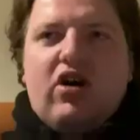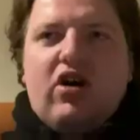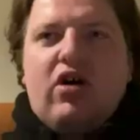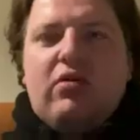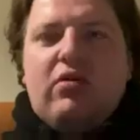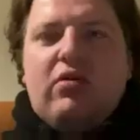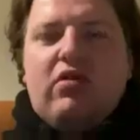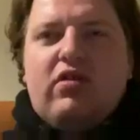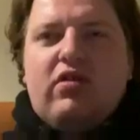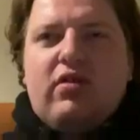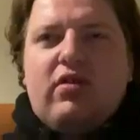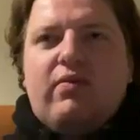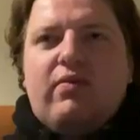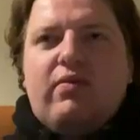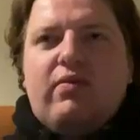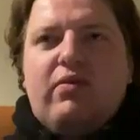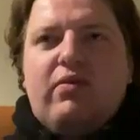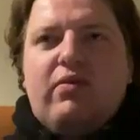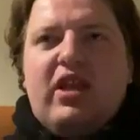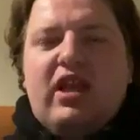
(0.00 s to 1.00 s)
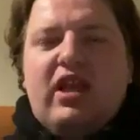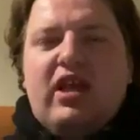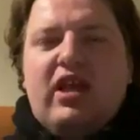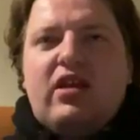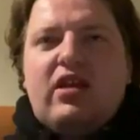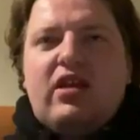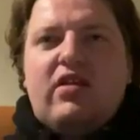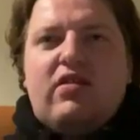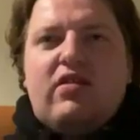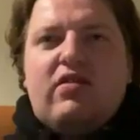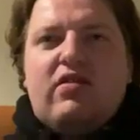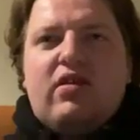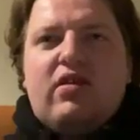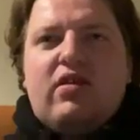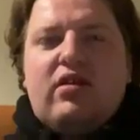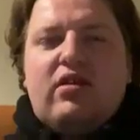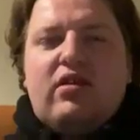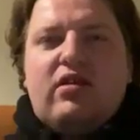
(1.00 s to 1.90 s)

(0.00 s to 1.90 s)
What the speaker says: got some minutes.